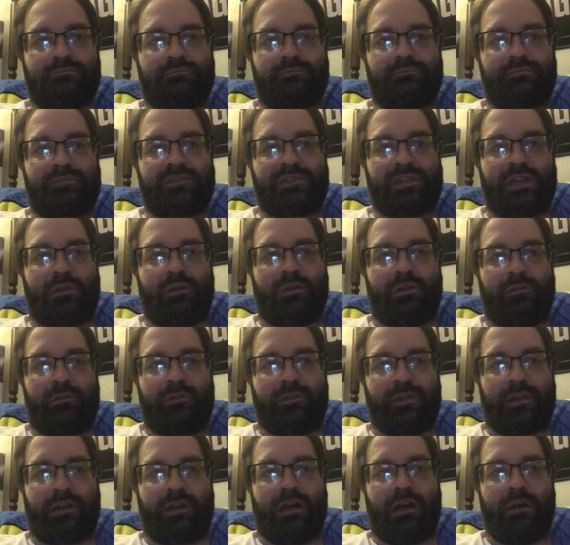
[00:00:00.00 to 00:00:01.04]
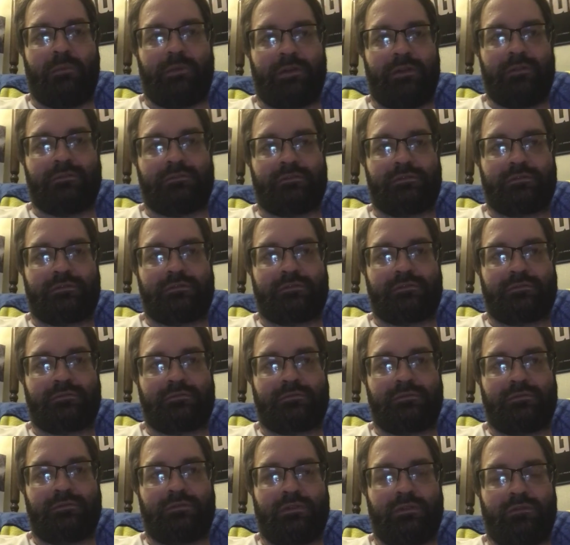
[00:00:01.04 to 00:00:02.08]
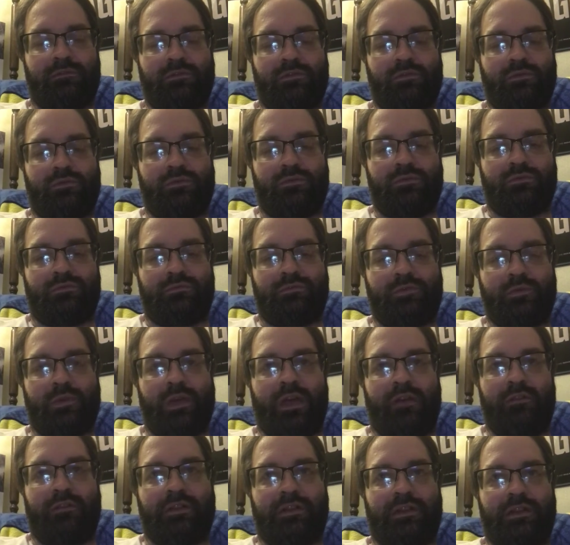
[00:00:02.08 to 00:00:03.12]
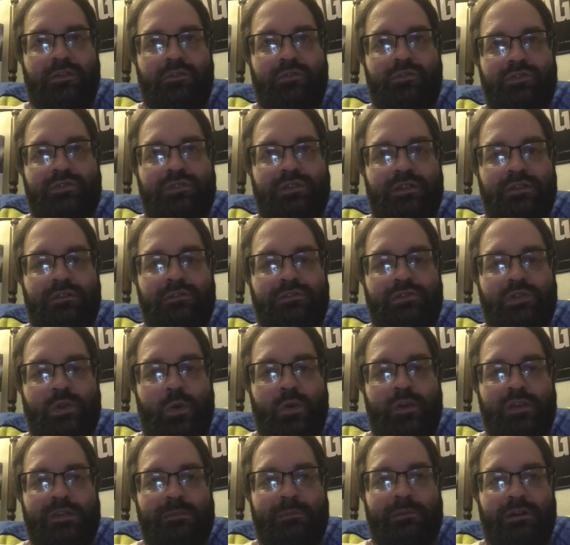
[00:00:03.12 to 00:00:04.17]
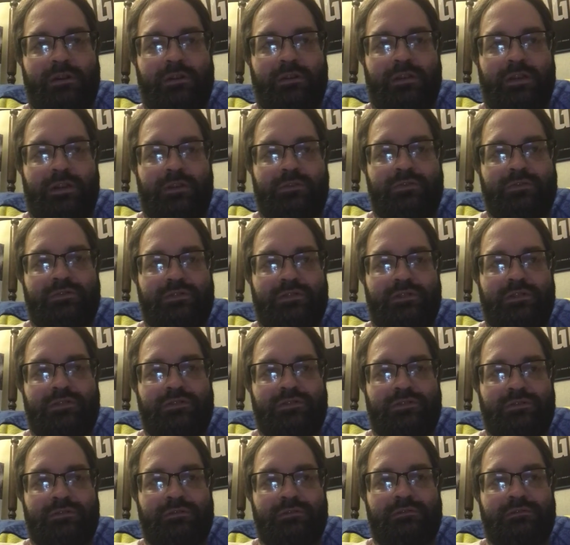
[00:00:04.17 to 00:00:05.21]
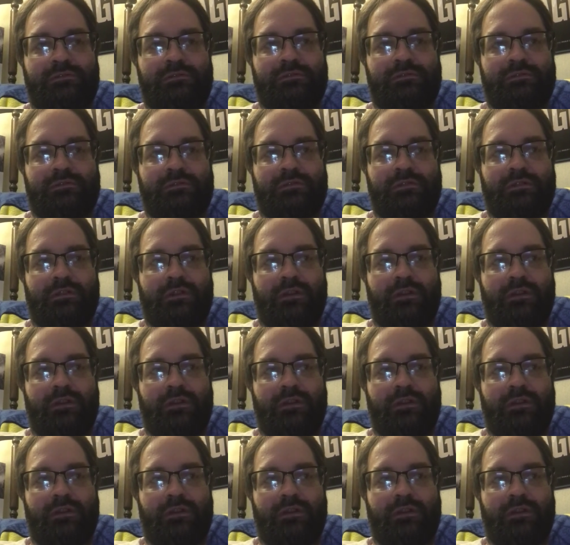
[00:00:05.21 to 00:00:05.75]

Sound off in the comments. Do you have any interesting stories about collector's editions?